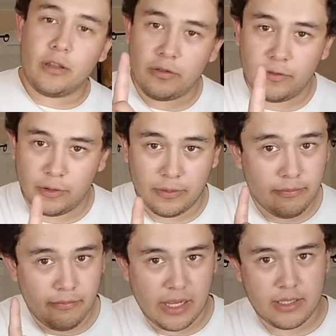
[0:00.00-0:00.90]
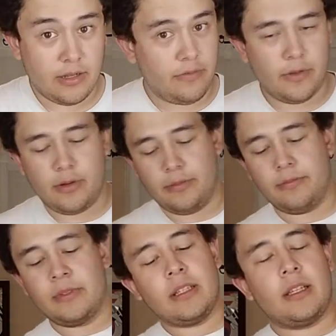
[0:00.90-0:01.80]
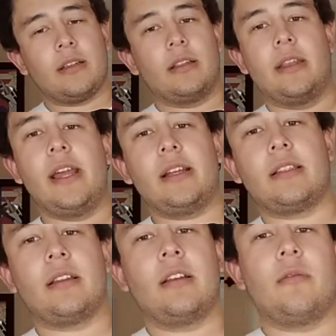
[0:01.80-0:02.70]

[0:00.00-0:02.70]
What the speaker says: Good food, Mexican food. Next,